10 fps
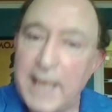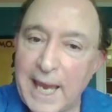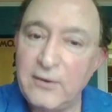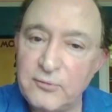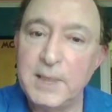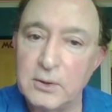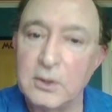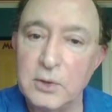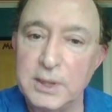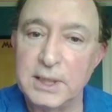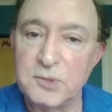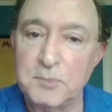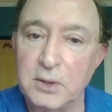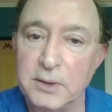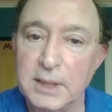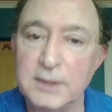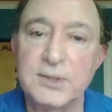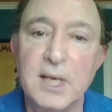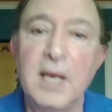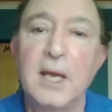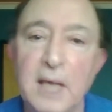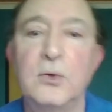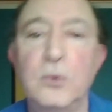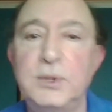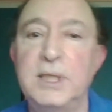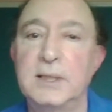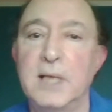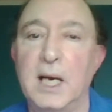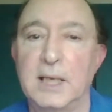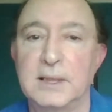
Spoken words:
gave me the good experience and who did not.